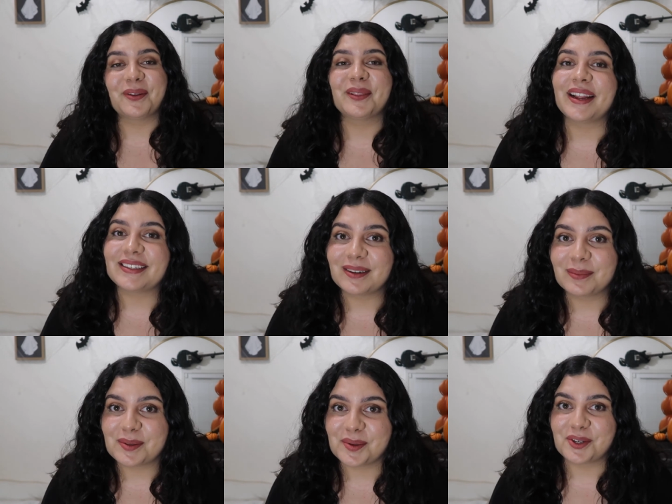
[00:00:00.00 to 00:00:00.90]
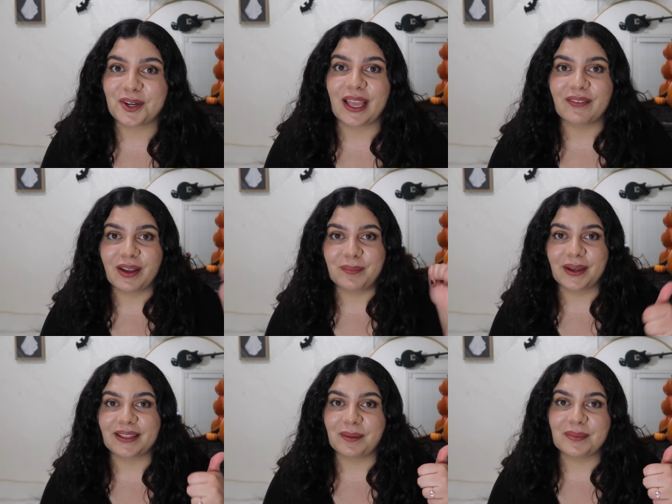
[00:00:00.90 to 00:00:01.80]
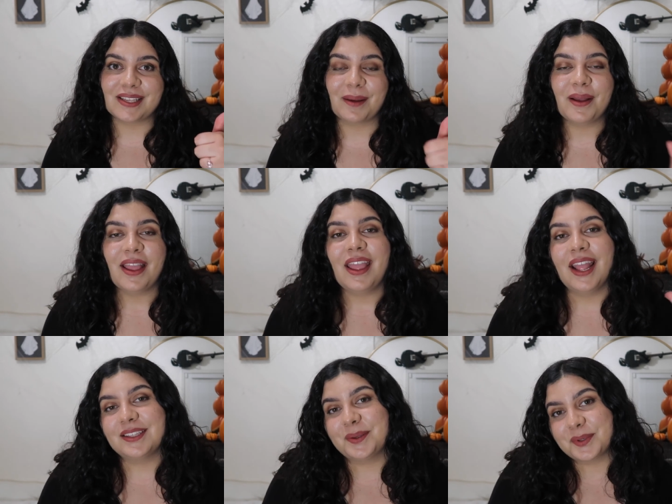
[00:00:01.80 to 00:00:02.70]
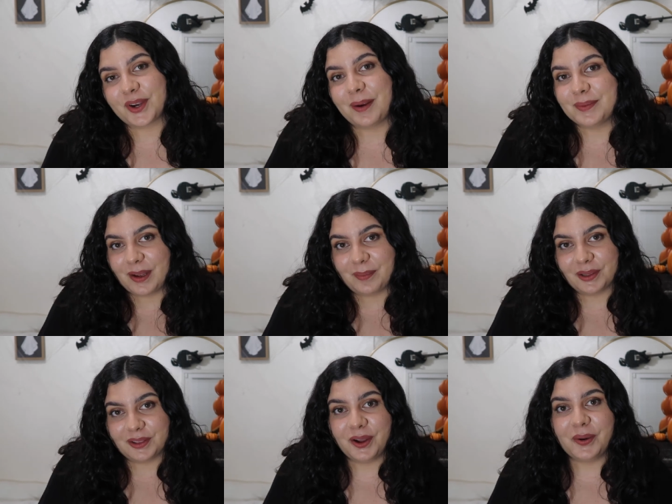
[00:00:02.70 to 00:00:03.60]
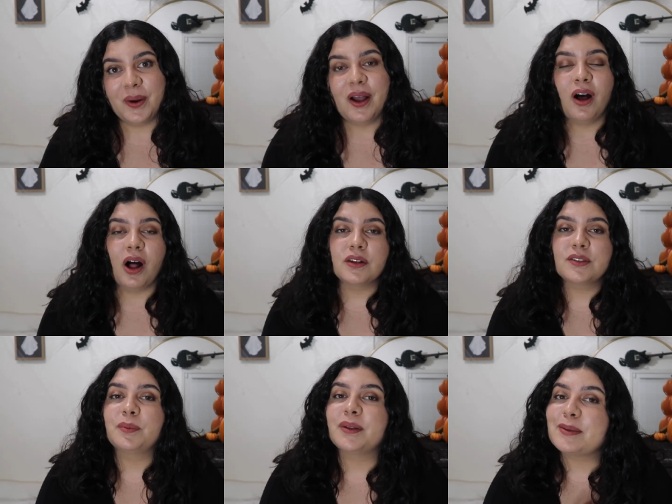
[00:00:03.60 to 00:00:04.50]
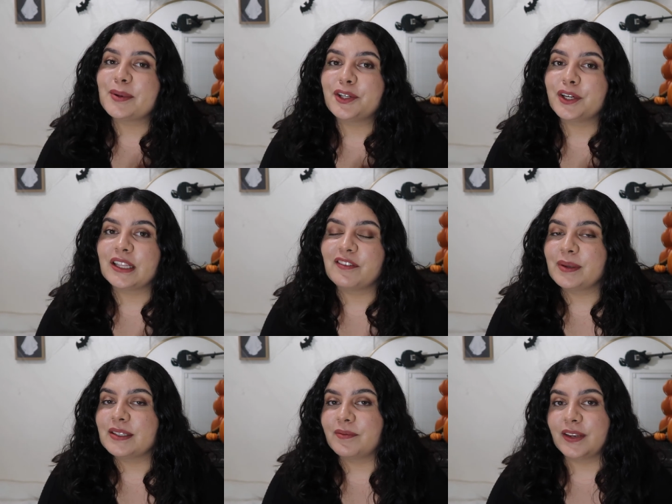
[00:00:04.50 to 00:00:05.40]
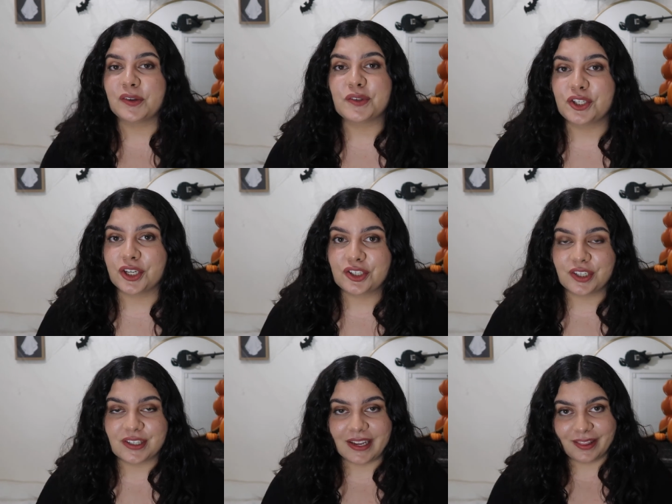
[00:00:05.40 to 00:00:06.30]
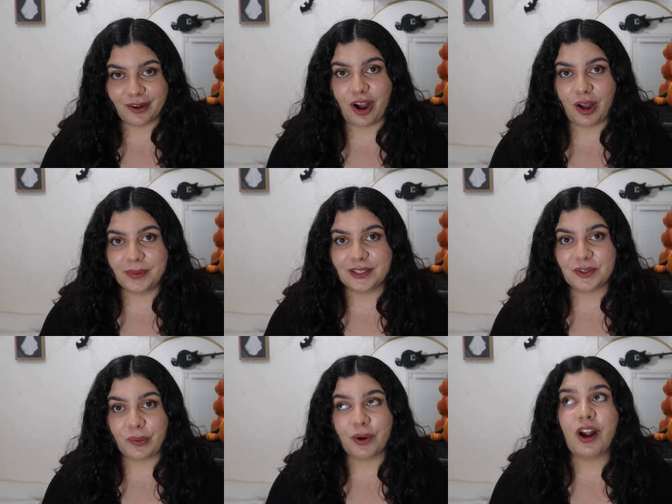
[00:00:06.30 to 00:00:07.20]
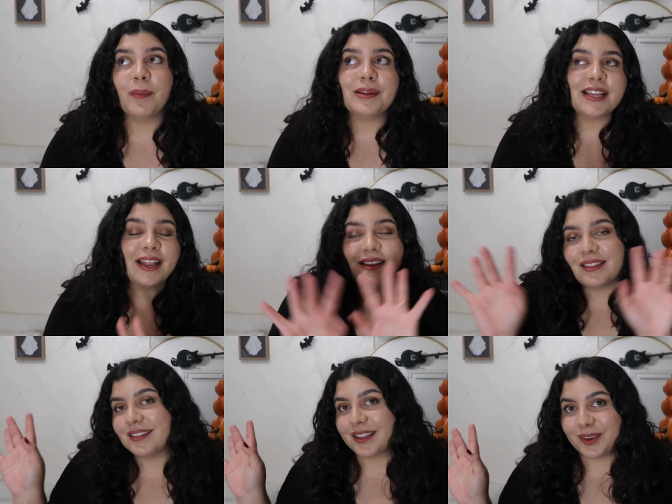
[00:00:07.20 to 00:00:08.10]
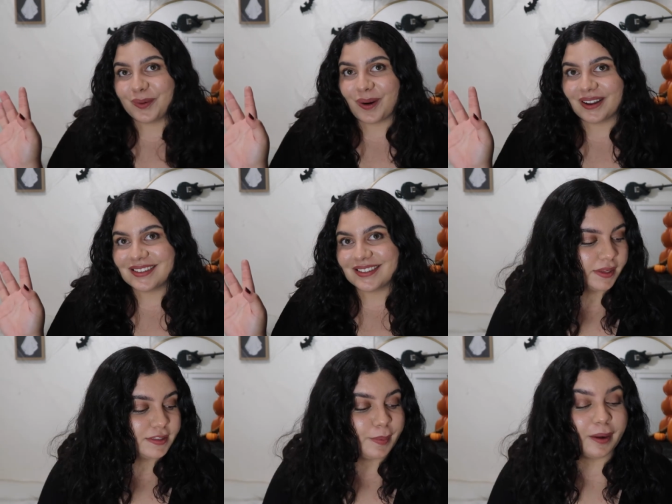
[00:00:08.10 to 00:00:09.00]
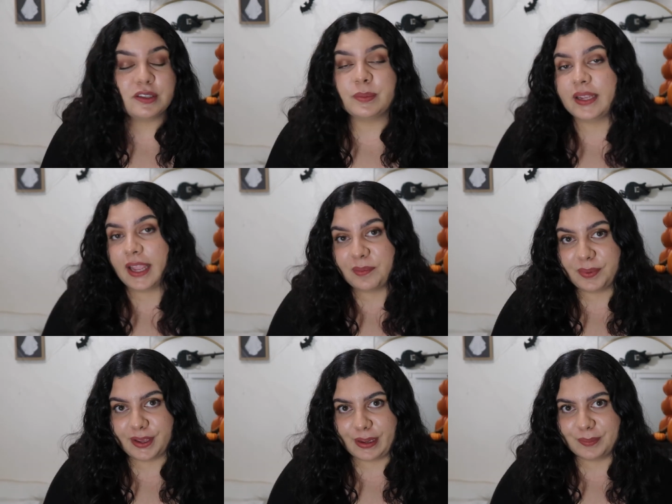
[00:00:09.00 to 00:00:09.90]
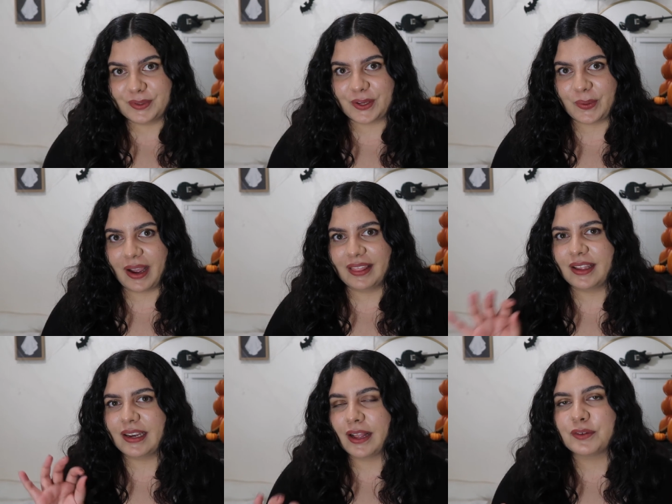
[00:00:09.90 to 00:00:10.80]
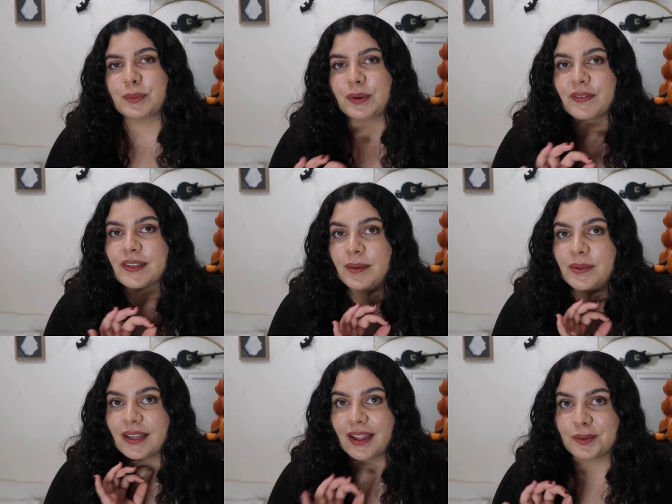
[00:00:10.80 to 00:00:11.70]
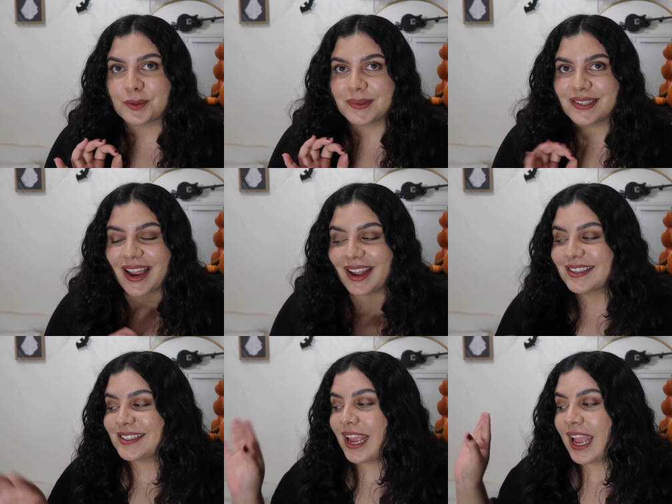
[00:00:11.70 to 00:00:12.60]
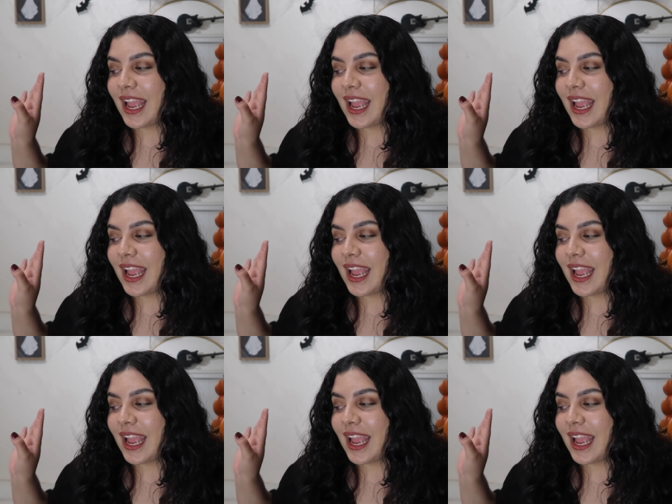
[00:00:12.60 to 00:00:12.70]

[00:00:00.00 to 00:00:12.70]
you liked it, please make sure to give it a big thumbs up and subscribe down below. Also, please make sure to leave me some video suggestions in the comments or comment anything that you want. It's about to be 8 p.m., so I think now's the perfect time to get out some snacks,